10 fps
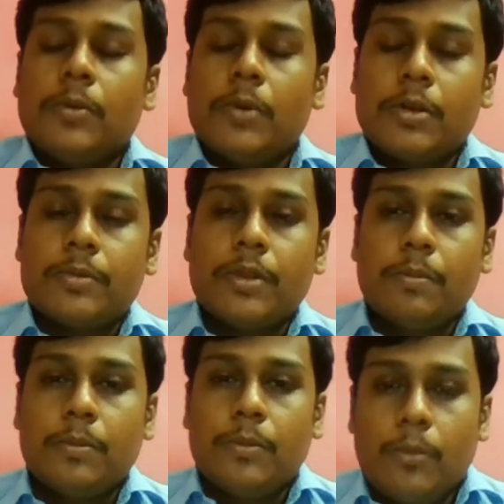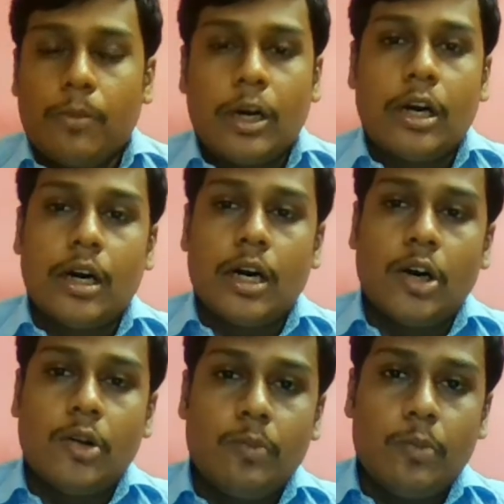one of the
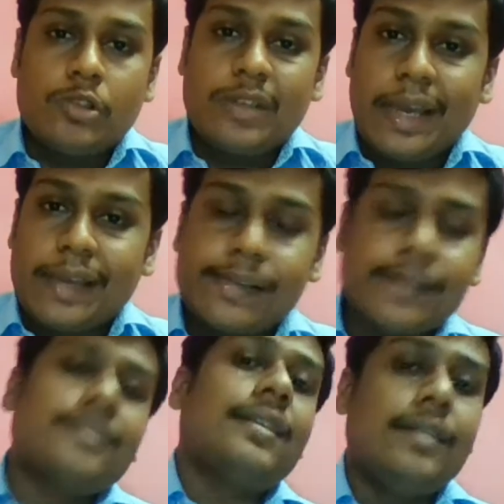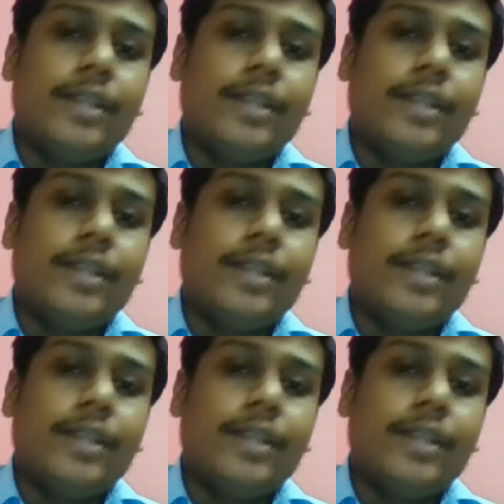most essential